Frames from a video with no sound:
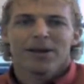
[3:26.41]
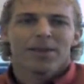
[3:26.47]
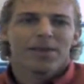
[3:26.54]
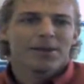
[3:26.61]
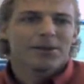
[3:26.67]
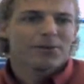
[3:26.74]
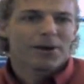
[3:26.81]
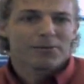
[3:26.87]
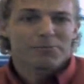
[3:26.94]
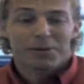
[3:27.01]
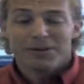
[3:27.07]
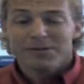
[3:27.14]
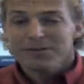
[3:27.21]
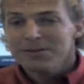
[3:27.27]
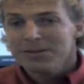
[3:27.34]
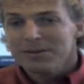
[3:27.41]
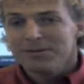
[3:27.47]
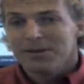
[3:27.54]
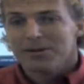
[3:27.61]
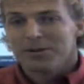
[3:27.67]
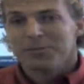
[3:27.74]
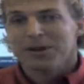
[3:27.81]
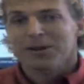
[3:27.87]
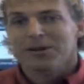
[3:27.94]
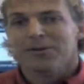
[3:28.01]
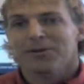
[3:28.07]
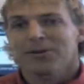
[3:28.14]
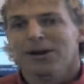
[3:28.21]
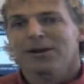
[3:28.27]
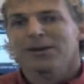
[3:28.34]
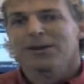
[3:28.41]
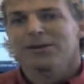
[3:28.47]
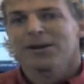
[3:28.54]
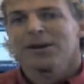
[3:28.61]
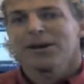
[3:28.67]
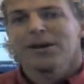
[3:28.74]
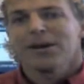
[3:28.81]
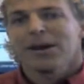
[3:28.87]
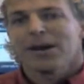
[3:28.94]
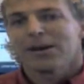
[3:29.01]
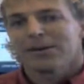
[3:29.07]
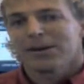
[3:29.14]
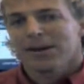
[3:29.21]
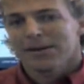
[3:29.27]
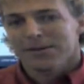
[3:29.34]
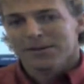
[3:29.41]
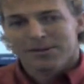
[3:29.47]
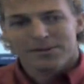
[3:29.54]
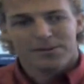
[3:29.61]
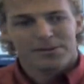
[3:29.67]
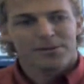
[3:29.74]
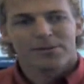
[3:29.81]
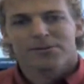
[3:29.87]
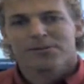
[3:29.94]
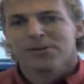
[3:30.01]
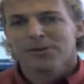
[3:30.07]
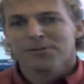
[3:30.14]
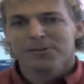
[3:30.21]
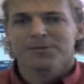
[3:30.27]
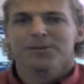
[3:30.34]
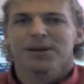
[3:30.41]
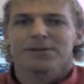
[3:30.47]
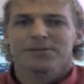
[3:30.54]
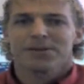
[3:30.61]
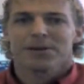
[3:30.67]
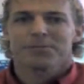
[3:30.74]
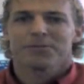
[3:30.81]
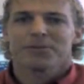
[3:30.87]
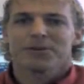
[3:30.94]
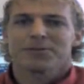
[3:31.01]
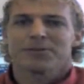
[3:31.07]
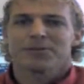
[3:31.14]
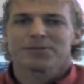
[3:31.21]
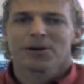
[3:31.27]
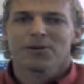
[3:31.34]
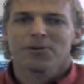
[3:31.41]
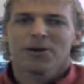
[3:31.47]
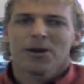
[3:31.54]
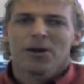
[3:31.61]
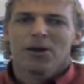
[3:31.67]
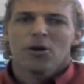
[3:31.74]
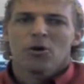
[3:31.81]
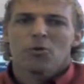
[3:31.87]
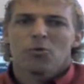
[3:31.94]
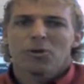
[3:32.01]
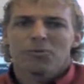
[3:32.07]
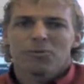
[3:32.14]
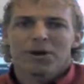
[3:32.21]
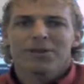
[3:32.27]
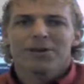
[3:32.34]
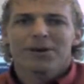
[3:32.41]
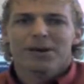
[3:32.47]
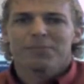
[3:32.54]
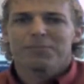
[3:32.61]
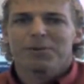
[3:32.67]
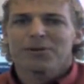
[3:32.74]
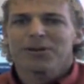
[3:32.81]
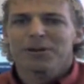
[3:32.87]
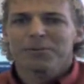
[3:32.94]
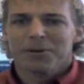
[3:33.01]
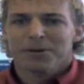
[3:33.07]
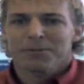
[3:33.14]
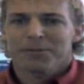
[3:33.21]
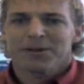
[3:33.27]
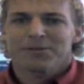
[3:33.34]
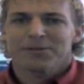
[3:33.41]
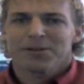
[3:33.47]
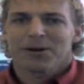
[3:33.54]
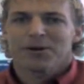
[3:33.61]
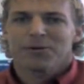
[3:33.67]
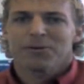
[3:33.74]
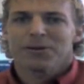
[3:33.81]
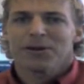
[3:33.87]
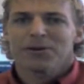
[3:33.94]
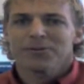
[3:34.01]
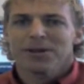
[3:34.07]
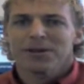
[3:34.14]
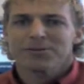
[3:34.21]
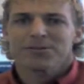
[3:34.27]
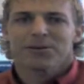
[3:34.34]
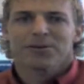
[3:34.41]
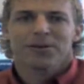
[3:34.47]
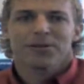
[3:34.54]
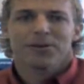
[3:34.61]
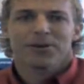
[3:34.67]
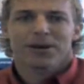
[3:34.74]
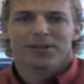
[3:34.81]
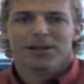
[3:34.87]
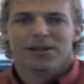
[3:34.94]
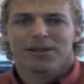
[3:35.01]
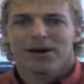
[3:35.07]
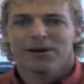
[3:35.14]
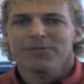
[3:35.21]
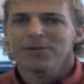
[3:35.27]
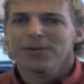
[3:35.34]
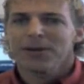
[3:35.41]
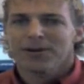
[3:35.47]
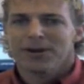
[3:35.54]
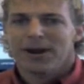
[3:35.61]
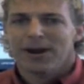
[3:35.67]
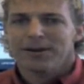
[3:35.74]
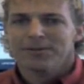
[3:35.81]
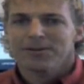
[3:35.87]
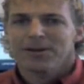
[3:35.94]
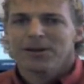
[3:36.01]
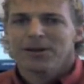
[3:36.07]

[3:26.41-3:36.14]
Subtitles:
then you have businesses that are being created and to service that subdivision. So when we look at building permits, though, we don't necessarily look at the level they're at.